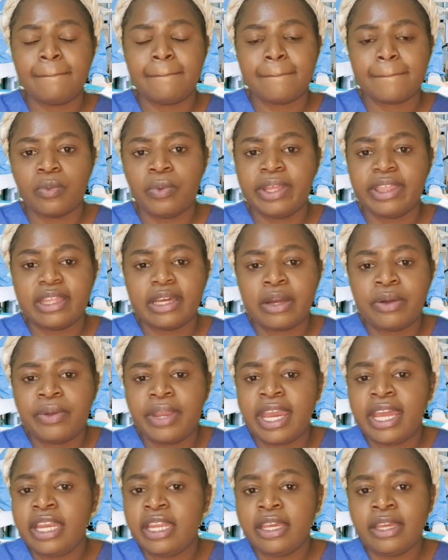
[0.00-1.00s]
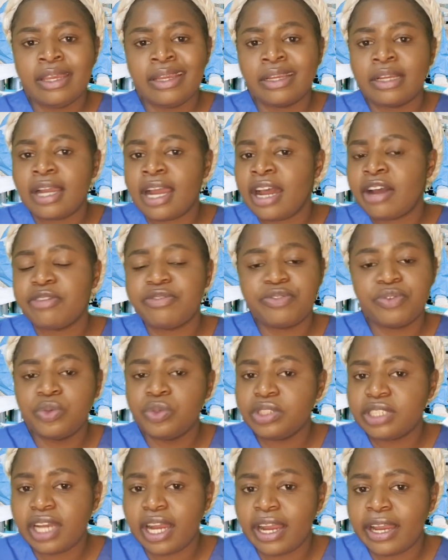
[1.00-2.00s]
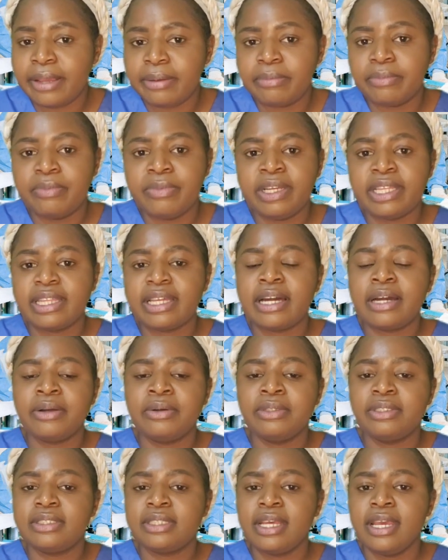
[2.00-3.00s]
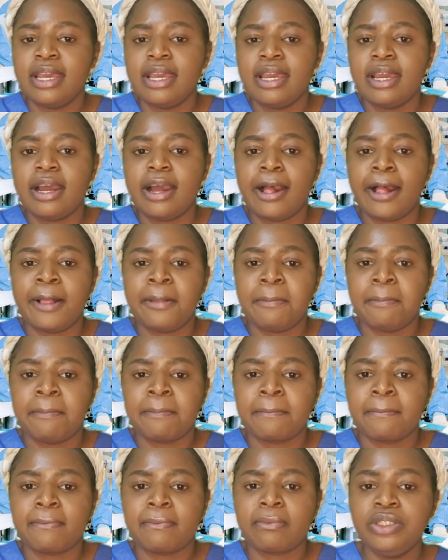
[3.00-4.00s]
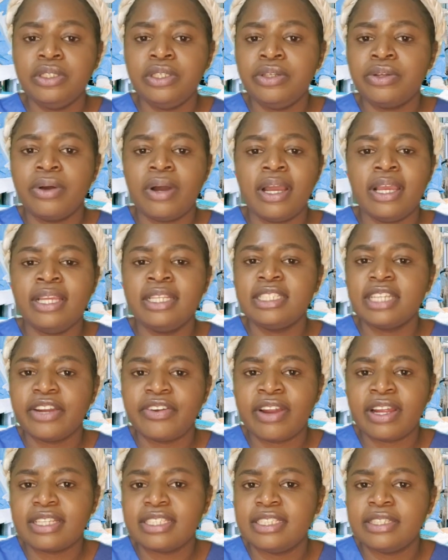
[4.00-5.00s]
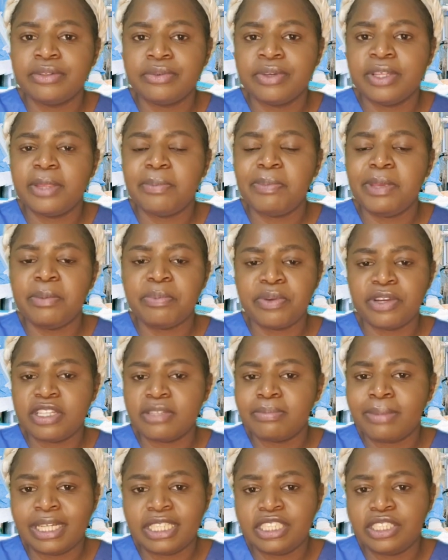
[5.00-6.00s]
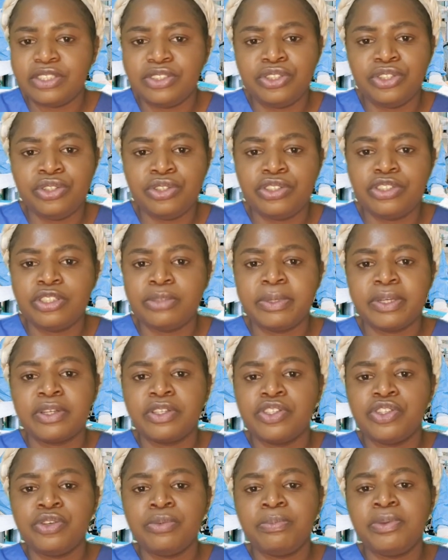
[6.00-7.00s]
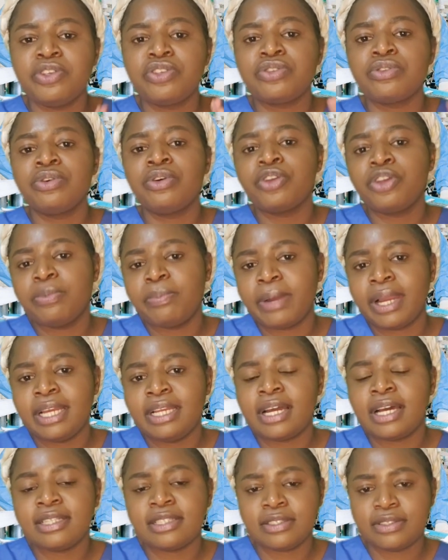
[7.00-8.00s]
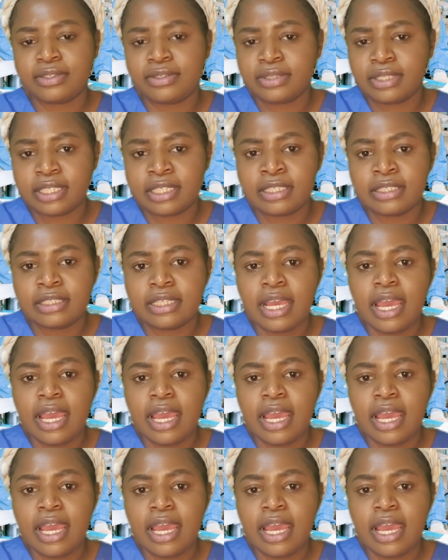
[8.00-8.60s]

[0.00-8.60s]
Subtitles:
without earning full time, without interacting with people as much as you used to, because you'll be so occupied as a student.